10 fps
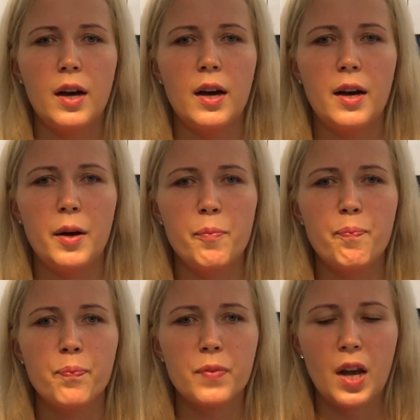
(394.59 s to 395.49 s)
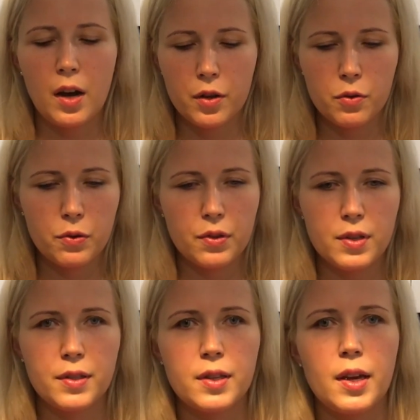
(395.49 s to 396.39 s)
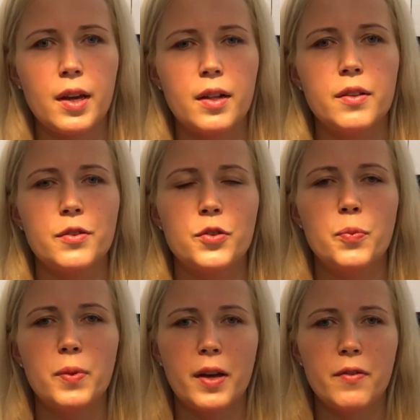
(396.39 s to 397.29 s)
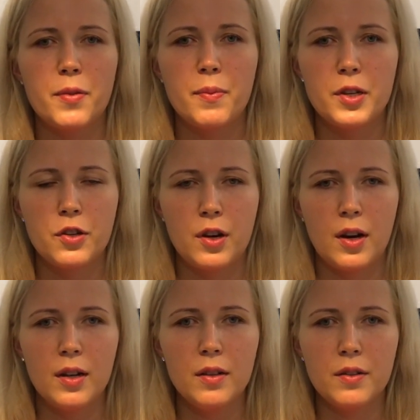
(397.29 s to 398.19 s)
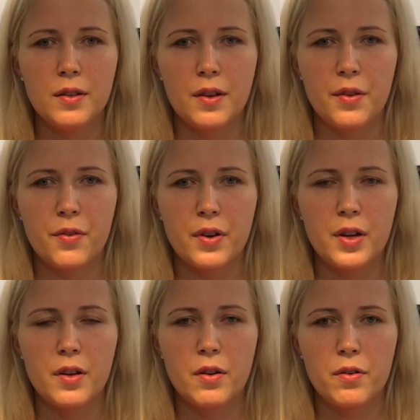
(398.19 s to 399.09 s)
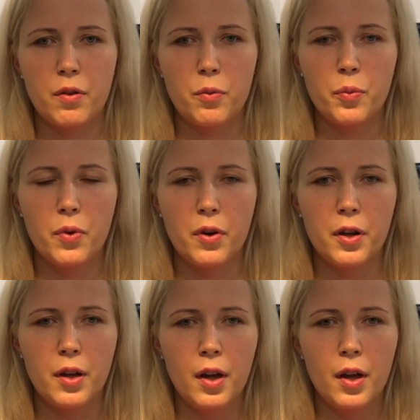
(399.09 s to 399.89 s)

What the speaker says: I use these scales to play with my child, a 3-year-old boy.